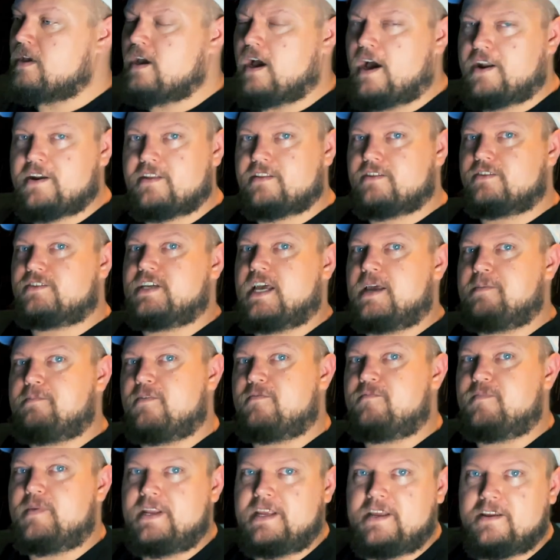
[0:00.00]
Another type
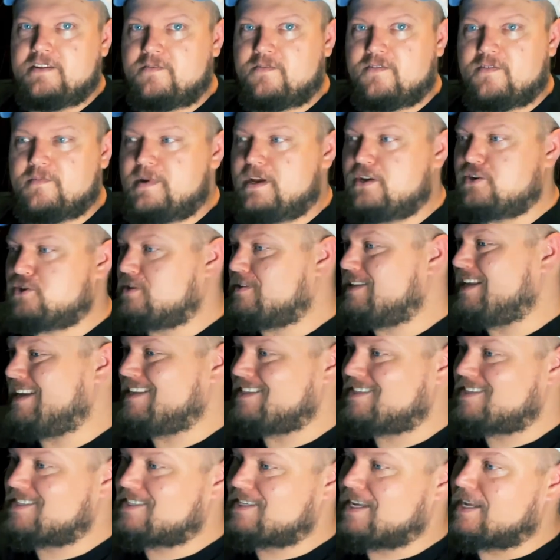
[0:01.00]
of MIDI information
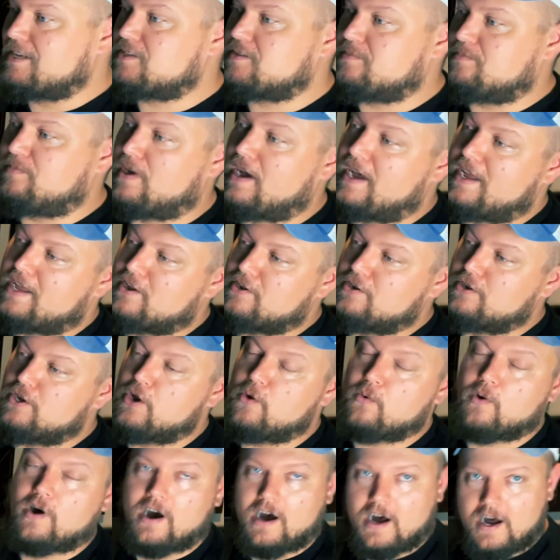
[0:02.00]
that is sent by a
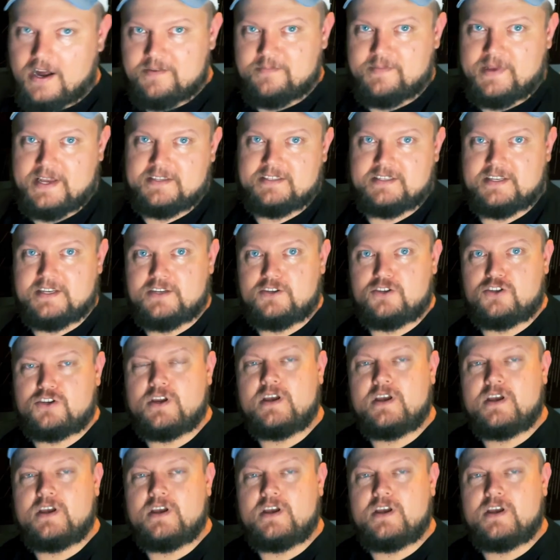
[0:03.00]
note on message